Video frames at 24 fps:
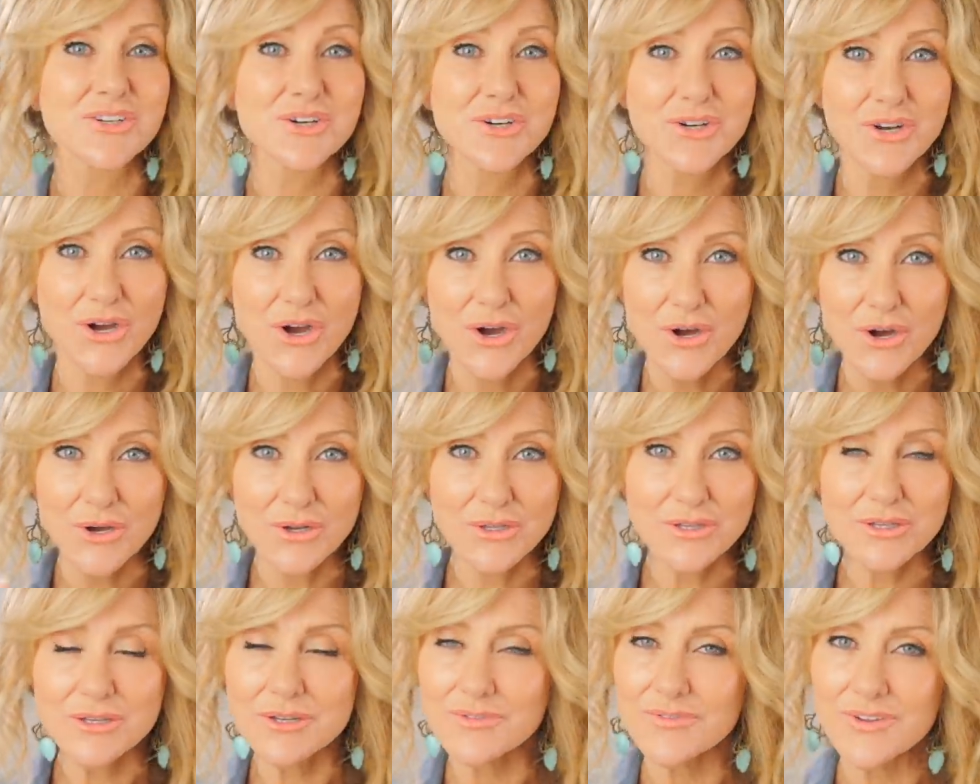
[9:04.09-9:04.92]
got a
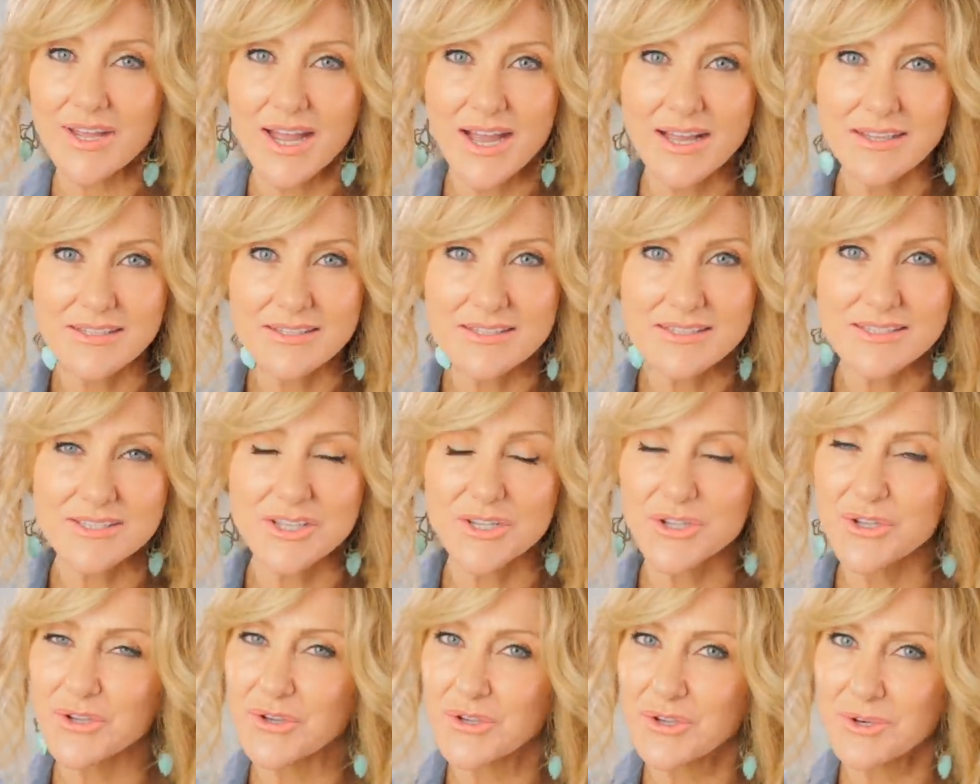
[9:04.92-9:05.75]
whole lot of colors
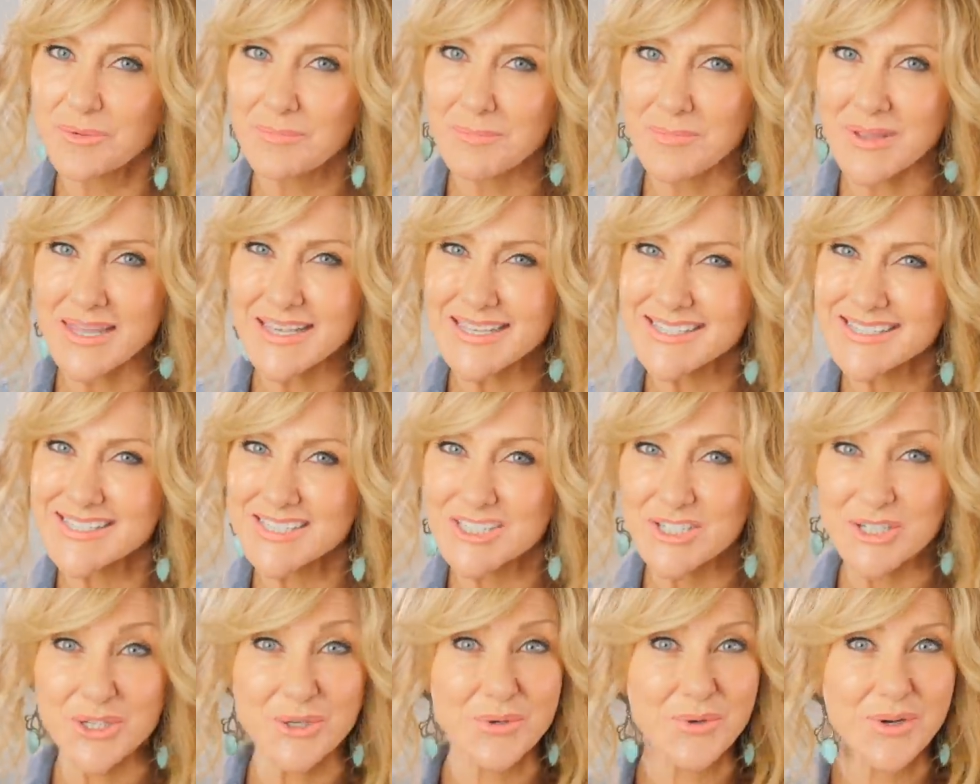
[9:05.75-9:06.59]
that you can mix
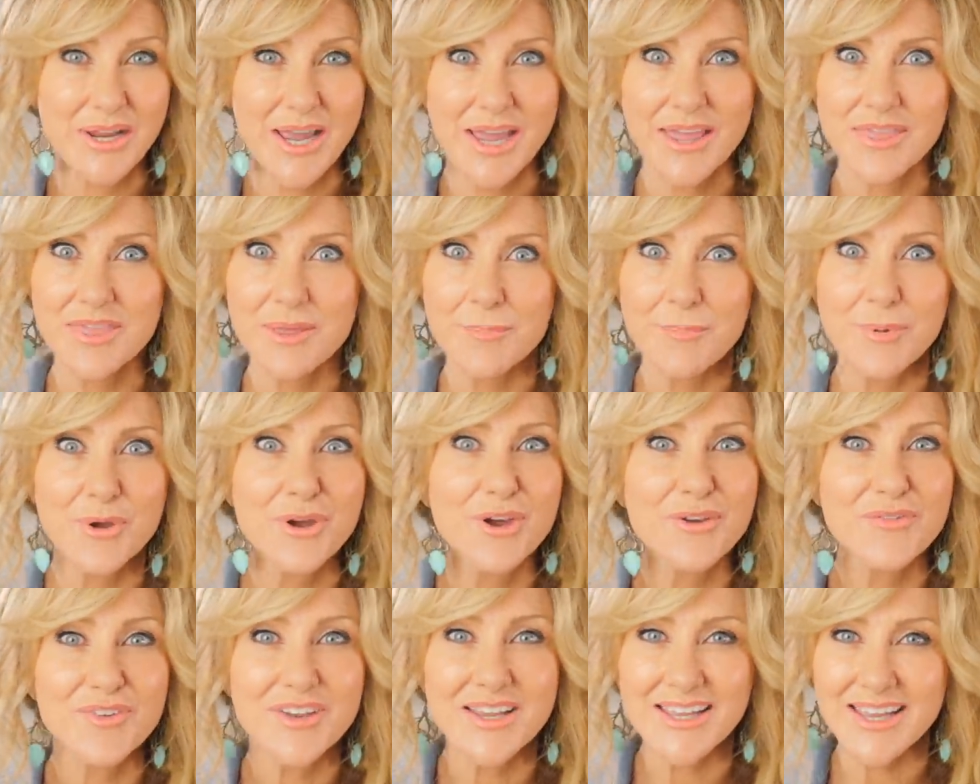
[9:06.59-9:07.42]
to create the
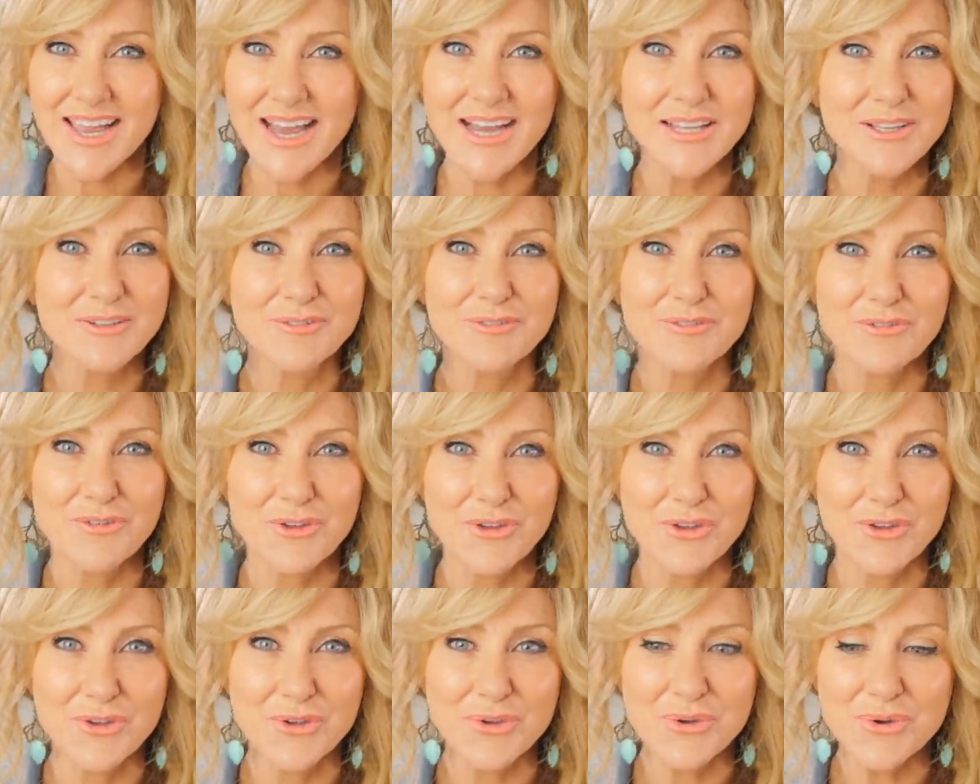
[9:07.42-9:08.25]
perfect color for
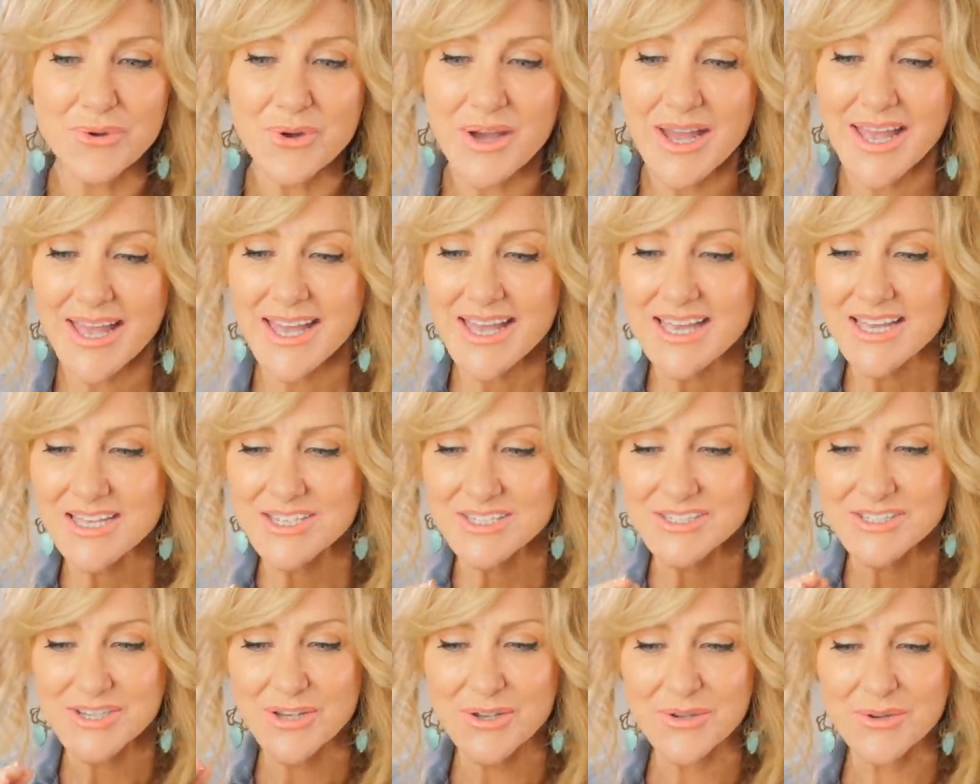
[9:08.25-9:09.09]
you.
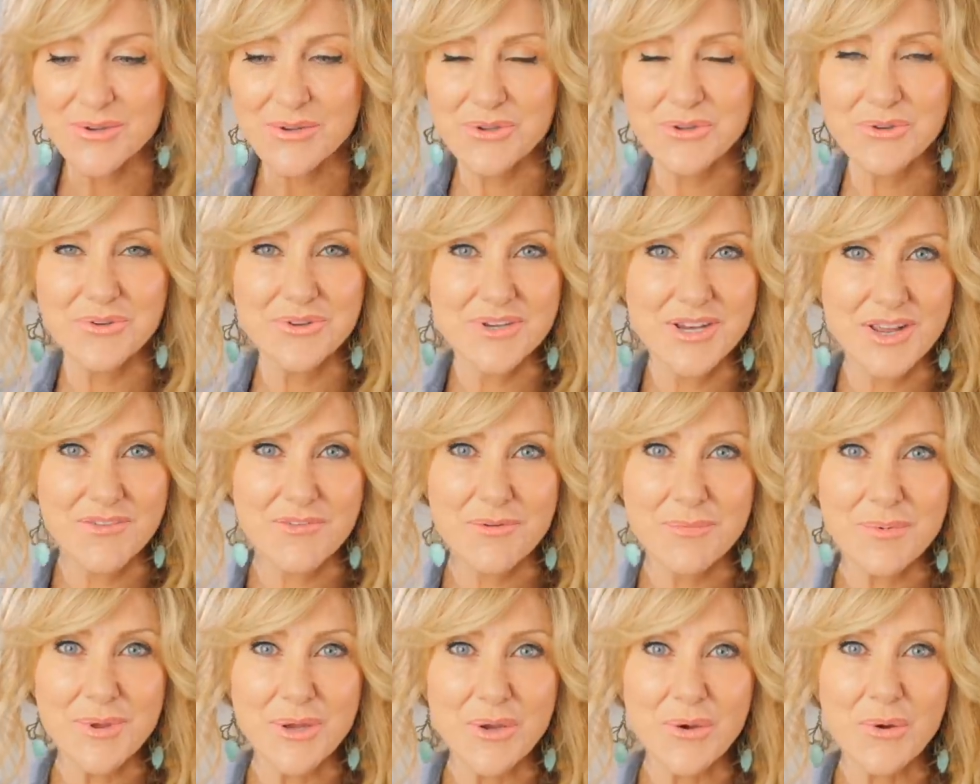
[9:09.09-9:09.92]
So you'd
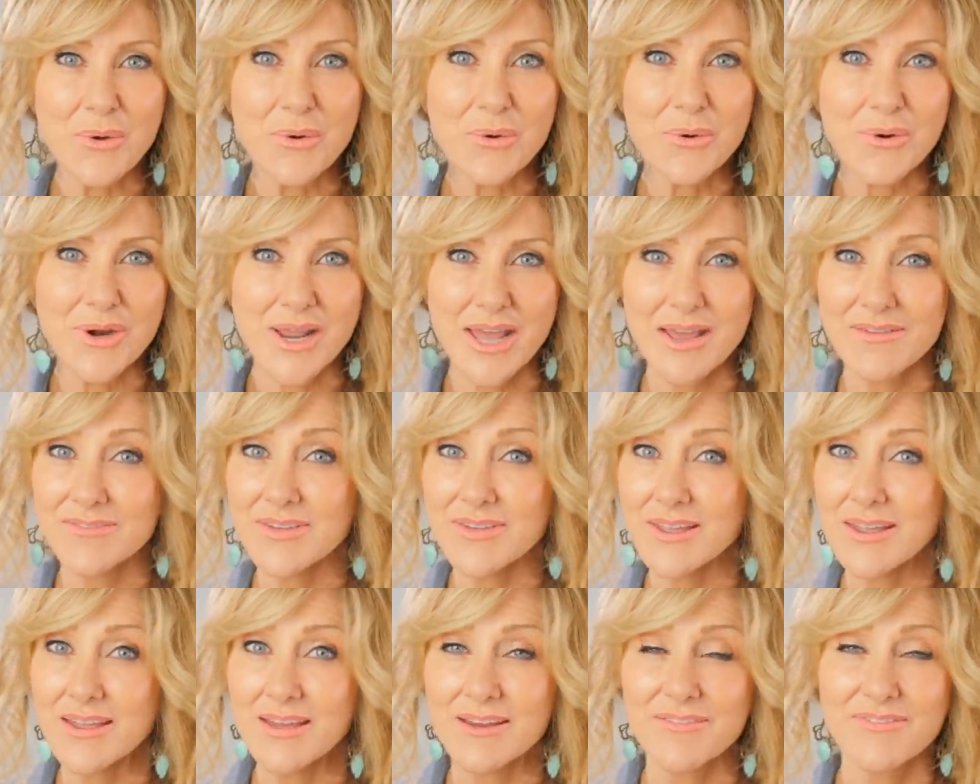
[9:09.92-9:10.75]
never be caught
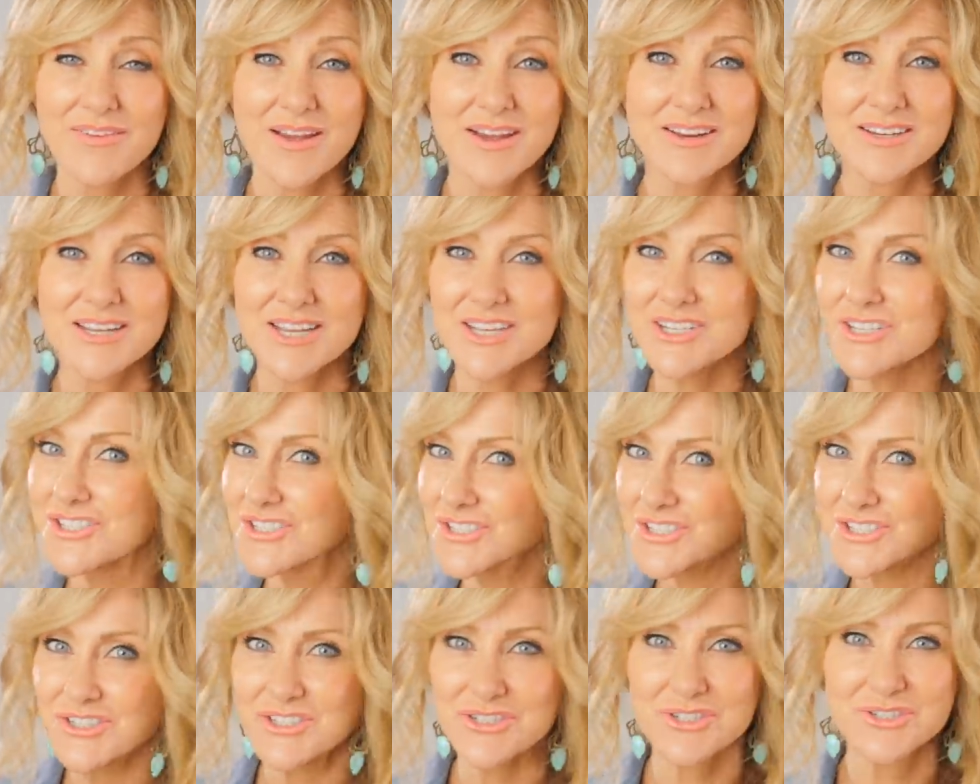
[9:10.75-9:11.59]
having a foundation
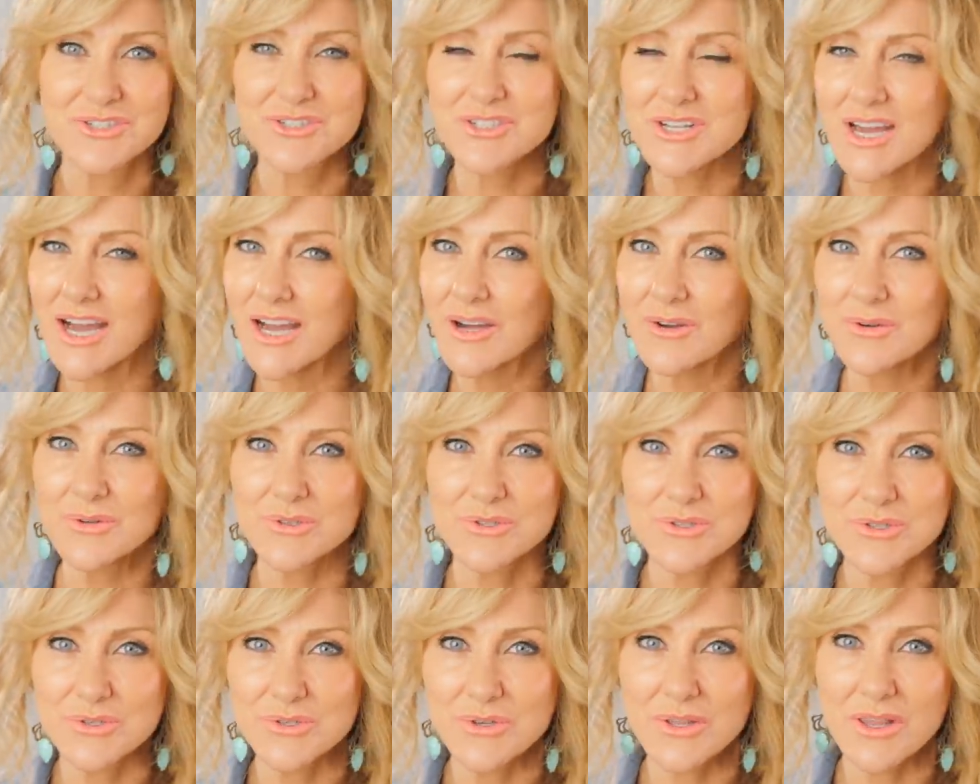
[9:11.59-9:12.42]
that's too dark or
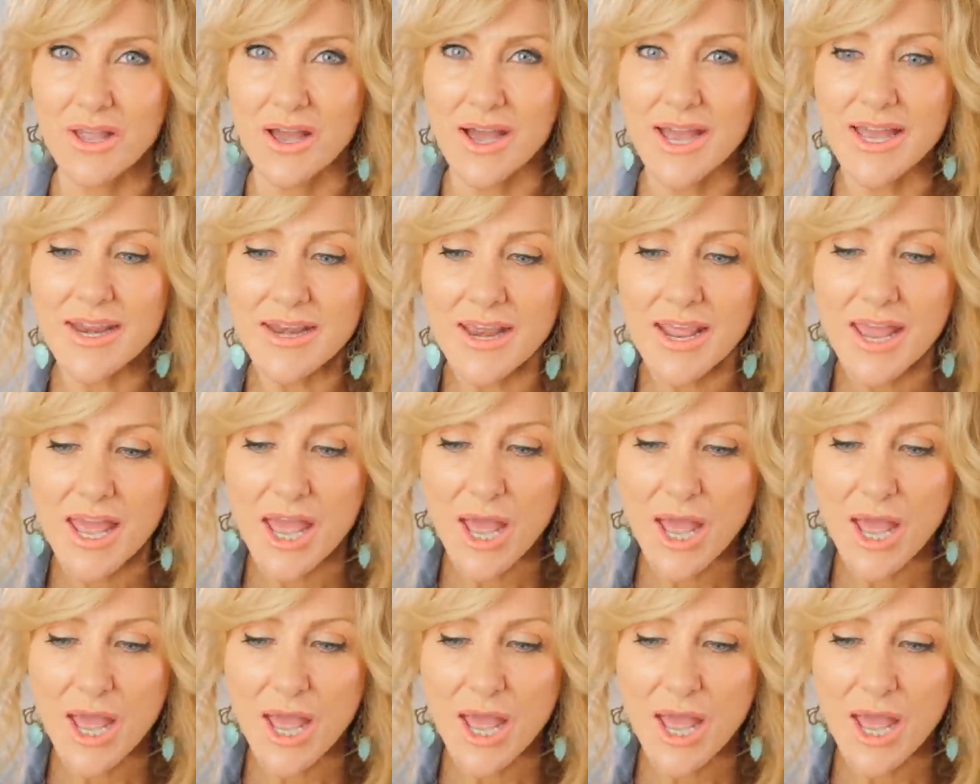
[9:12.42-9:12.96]
too light.